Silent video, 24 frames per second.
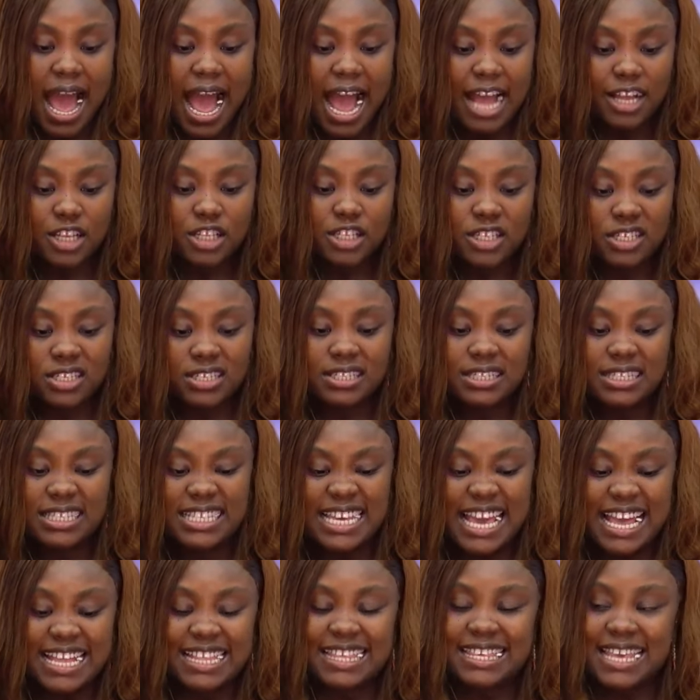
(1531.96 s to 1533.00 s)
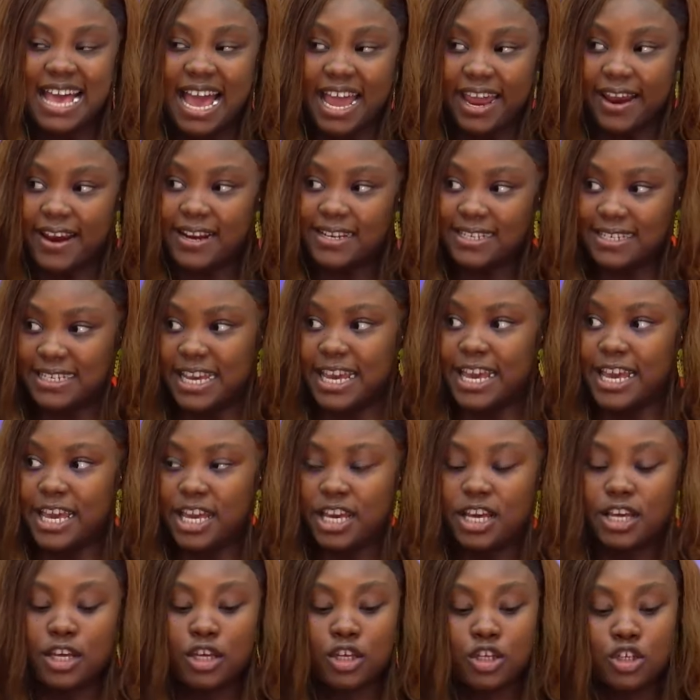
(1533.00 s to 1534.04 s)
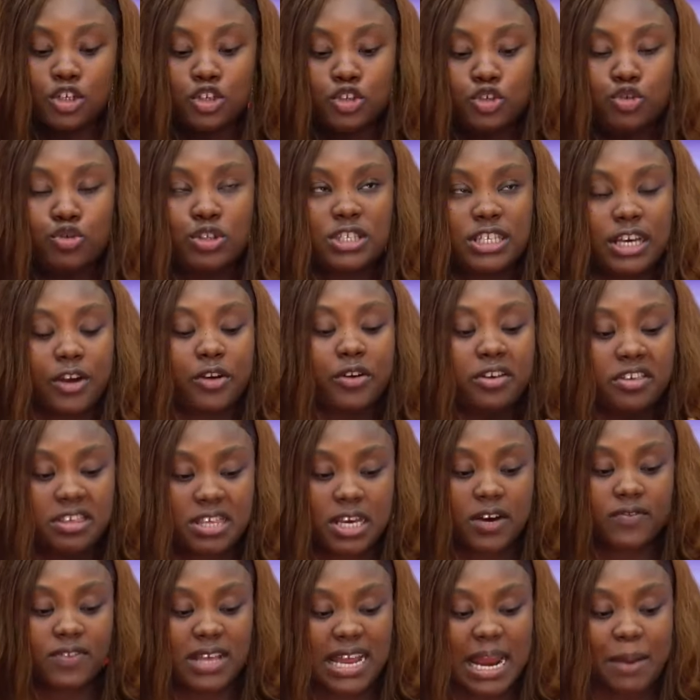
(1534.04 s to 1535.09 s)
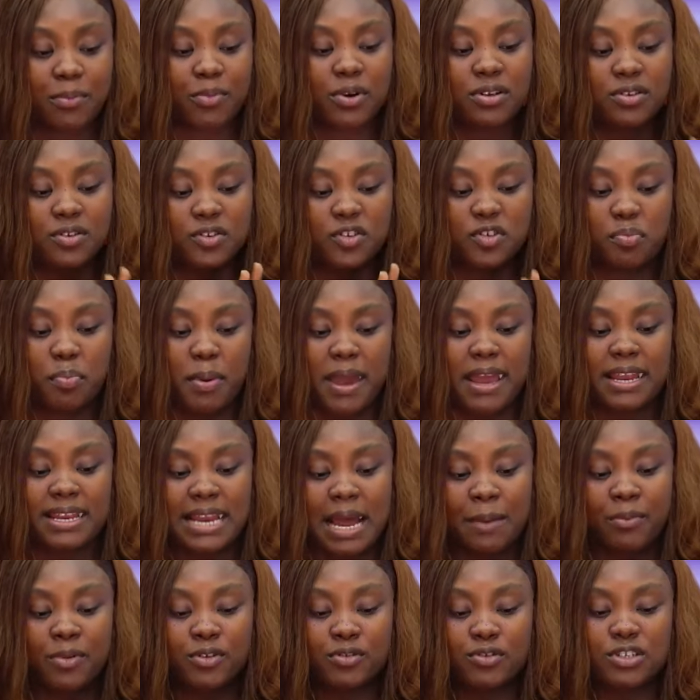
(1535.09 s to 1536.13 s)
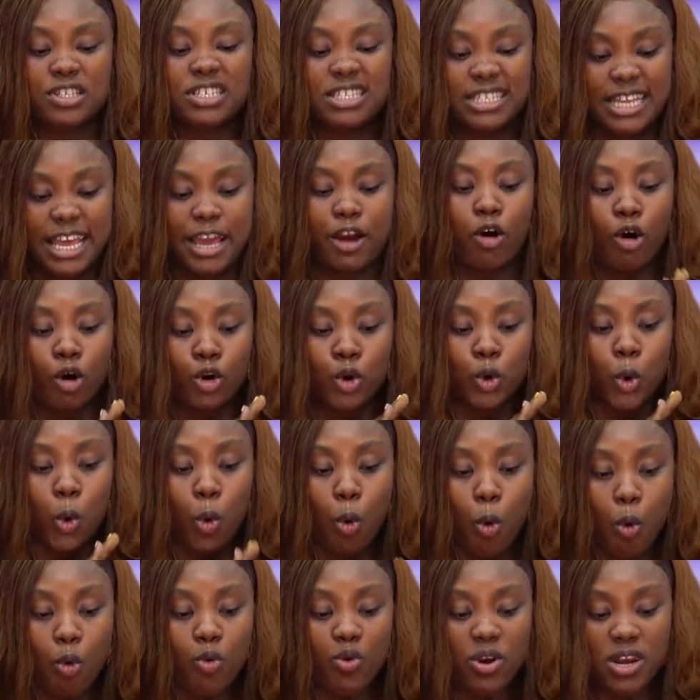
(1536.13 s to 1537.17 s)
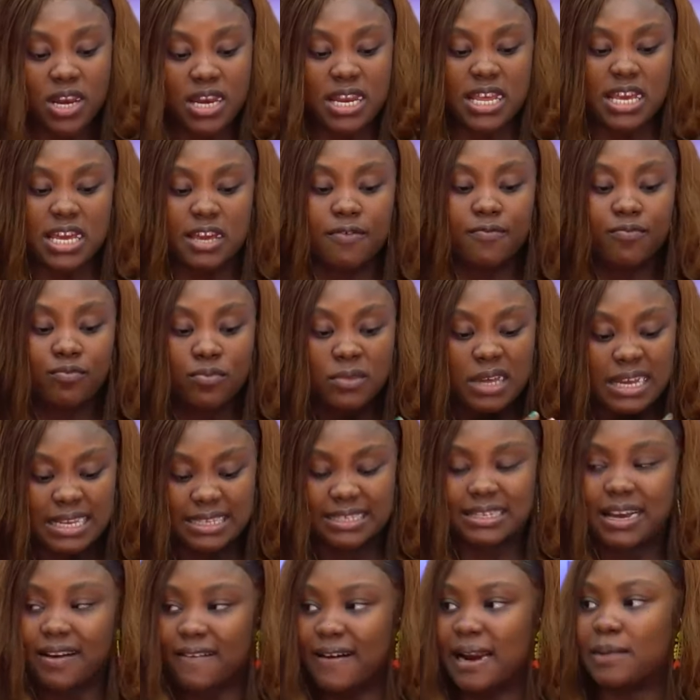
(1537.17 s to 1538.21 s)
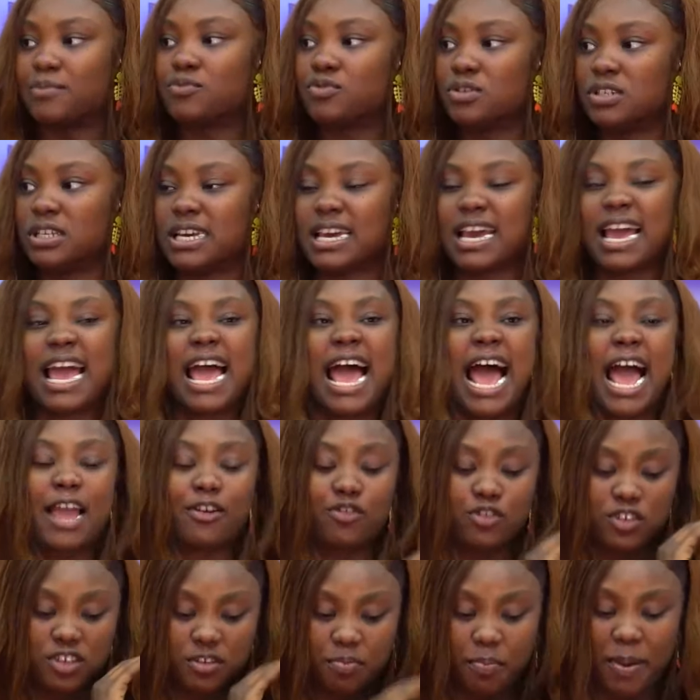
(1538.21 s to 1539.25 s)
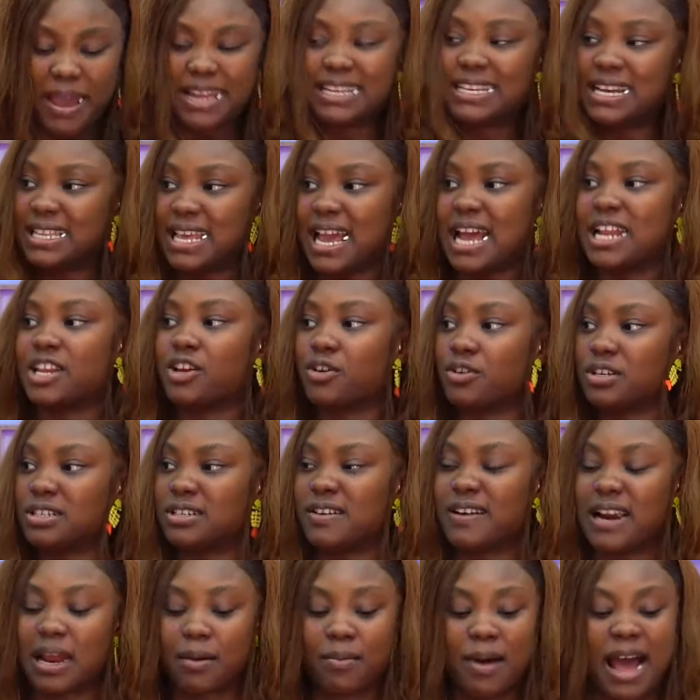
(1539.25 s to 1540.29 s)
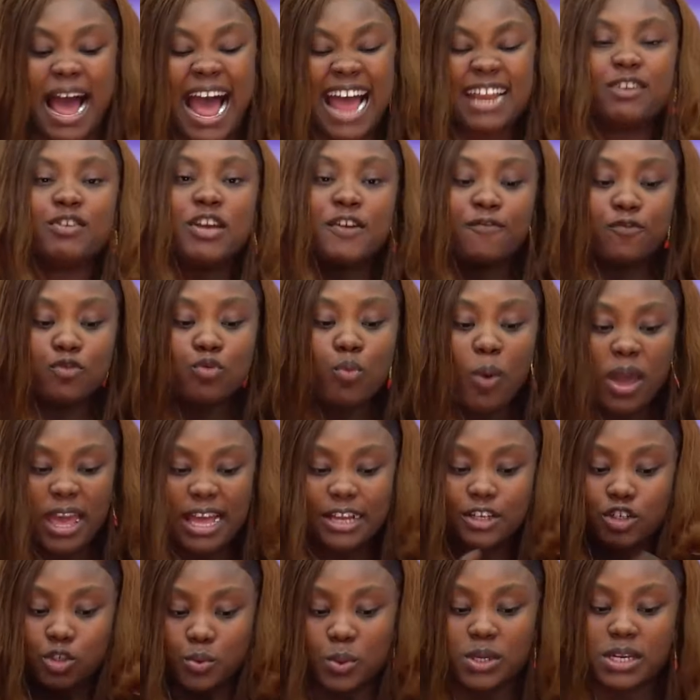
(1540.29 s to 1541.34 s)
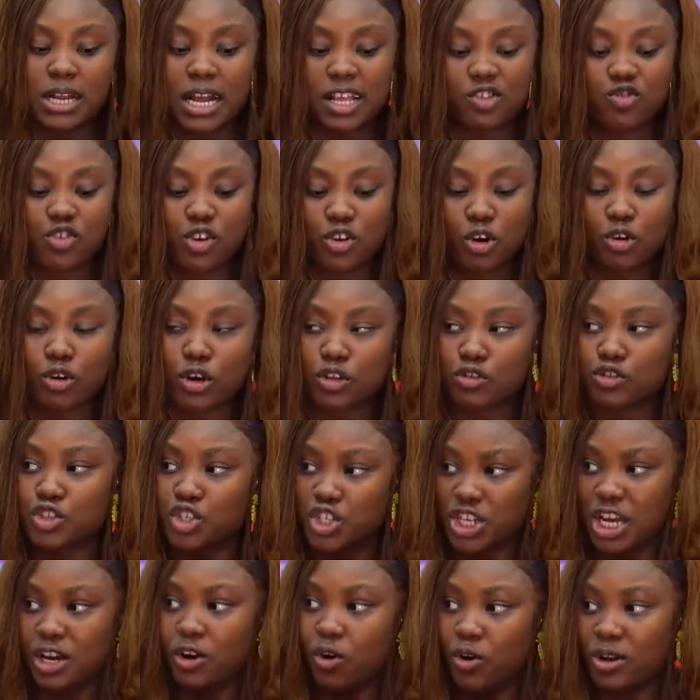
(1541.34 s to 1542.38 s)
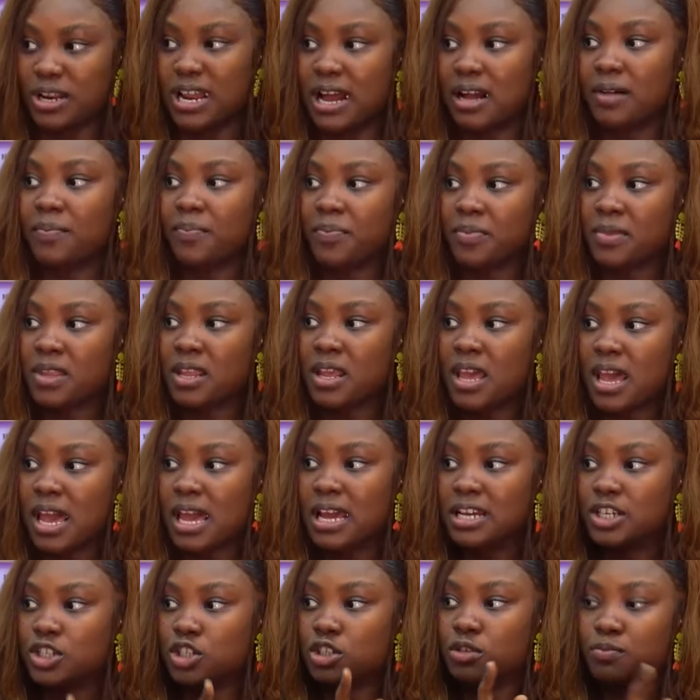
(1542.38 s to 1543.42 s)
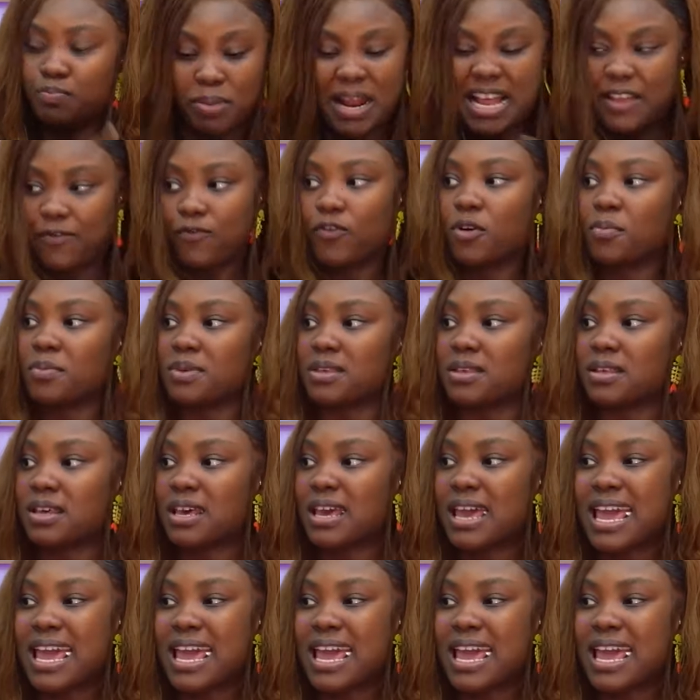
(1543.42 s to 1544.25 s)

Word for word: And the entire day, you tell yourself that I'm going to spend, I'm going to stay on only Instagram today. Yeah. And you spend the entire day on Instagram. And even while you're doing that, you're not going to check other platforms. platforms.